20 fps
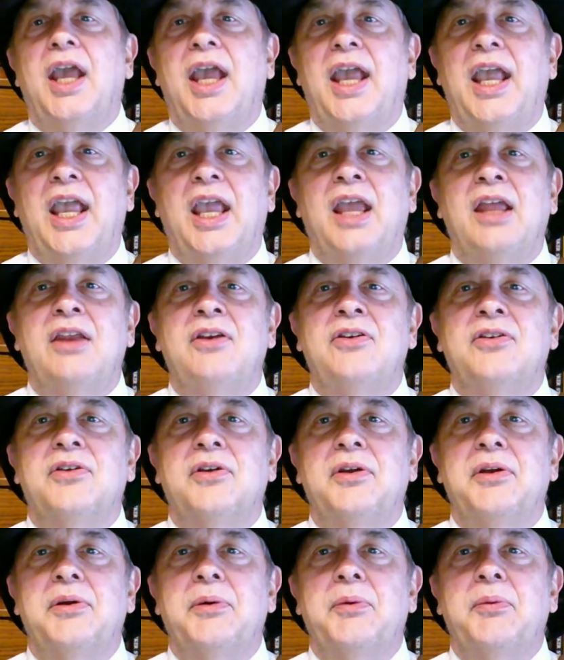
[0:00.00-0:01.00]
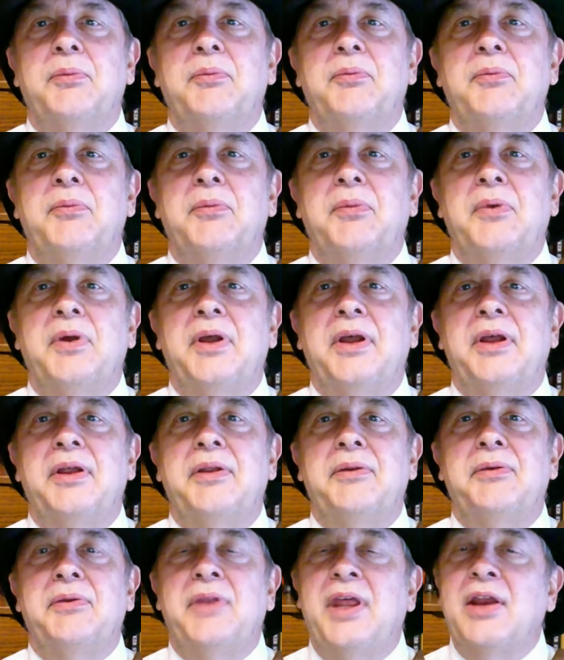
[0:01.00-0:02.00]
and
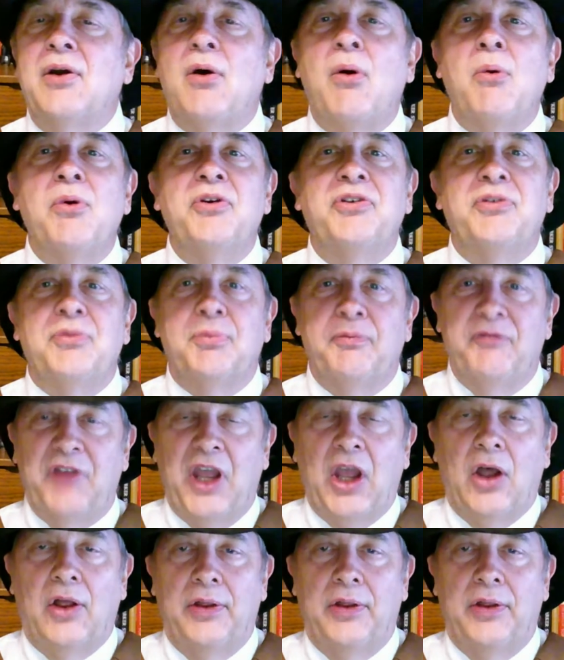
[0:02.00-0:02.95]
they always fail.